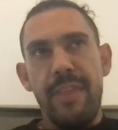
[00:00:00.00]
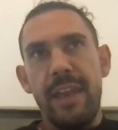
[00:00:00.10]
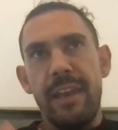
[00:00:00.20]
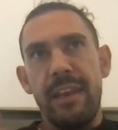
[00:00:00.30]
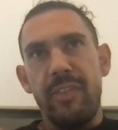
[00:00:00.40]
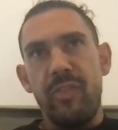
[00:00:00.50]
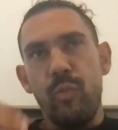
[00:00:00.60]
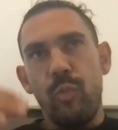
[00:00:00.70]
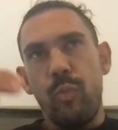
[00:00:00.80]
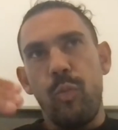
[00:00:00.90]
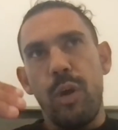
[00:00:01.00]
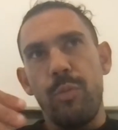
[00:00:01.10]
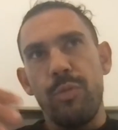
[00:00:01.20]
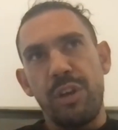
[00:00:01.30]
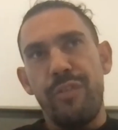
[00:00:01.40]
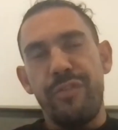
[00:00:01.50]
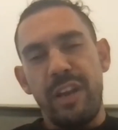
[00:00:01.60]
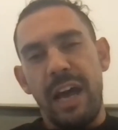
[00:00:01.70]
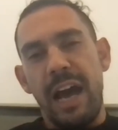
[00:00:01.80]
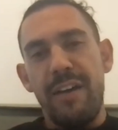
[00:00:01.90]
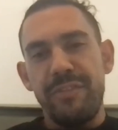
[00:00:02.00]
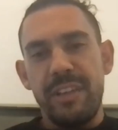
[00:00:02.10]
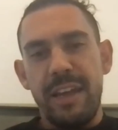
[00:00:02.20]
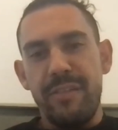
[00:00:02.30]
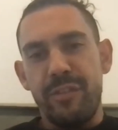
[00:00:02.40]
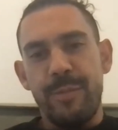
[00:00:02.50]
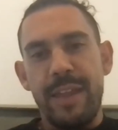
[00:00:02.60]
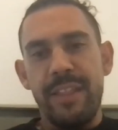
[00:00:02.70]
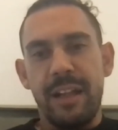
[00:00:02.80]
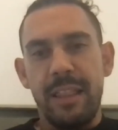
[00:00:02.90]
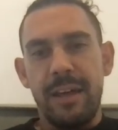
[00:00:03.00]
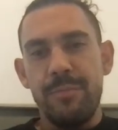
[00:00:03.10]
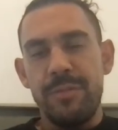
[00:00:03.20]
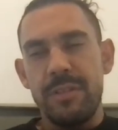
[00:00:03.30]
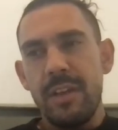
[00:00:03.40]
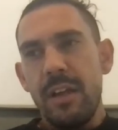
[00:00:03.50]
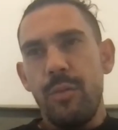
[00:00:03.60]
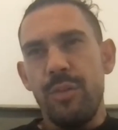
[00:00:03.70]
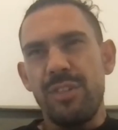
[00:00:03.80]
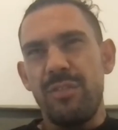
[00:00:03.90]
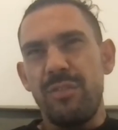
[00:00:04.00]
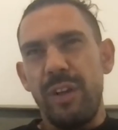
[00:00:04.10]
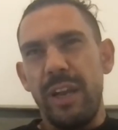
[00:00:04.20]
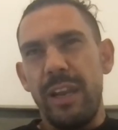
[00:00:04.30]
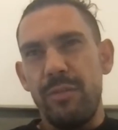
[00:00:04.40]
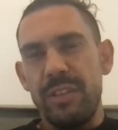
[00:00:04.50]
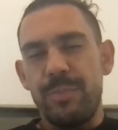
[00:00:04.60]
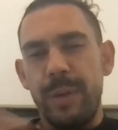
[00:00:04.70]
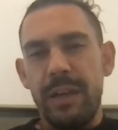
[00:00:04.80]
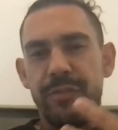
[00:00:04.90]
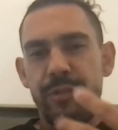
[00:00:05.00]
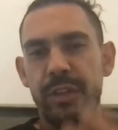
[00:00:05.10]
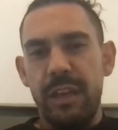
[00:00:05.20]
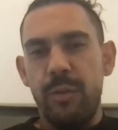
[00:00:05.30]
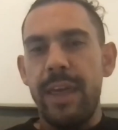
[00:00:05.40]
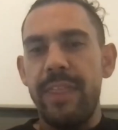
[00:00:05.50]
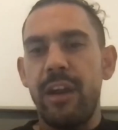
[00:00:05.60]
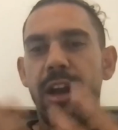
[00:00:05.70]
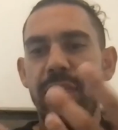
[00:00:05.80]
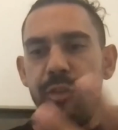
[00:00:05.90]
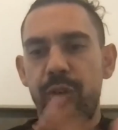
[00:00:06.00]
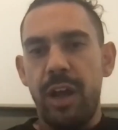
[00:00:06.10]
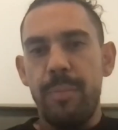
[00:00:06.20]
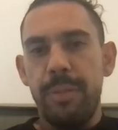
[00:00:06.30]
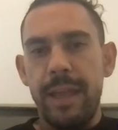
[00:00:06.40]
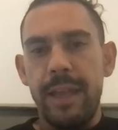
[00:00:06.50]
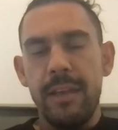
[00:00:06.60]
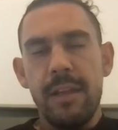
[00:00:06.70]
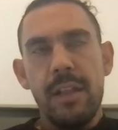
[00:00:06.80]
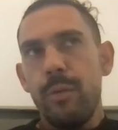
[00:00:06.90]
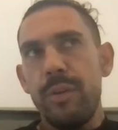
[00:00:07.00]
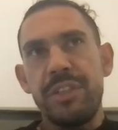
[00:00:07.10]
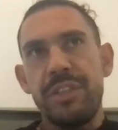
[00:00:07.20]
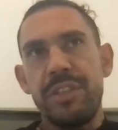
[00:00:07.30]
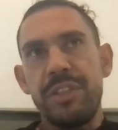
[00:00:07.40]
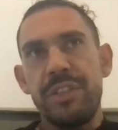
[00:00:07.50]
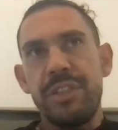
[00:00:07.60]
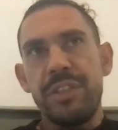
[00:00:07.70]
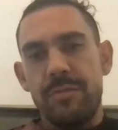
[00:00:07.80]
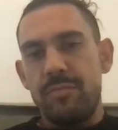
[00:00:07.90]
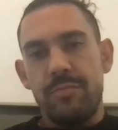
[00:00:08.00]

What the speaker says: then what was offered after that from other clubs wasn't really respectful in a way that I thought I played, which is the clubs,